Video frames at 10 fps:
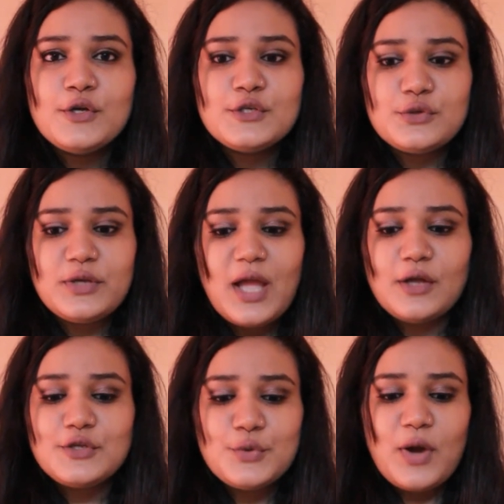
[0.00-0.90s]
So
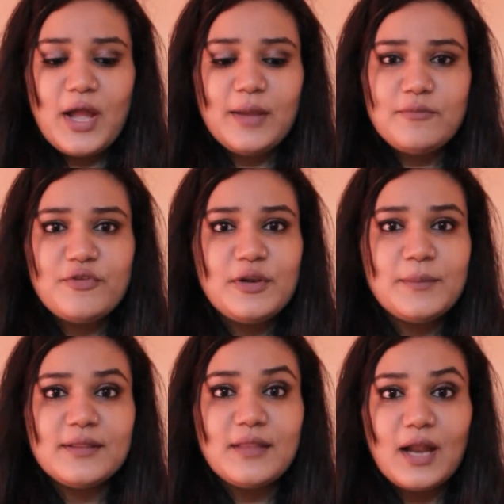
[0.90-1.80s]
yeah, so I am
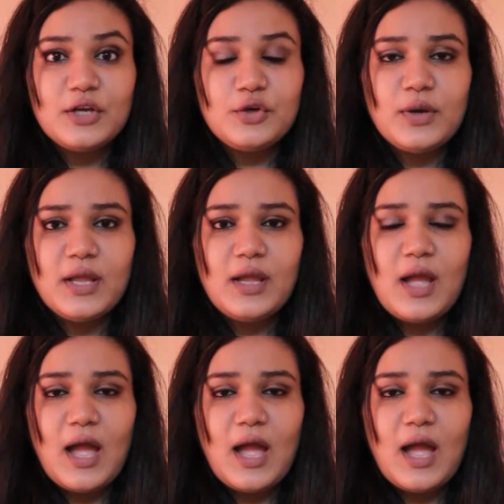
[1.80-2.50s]
filming that today.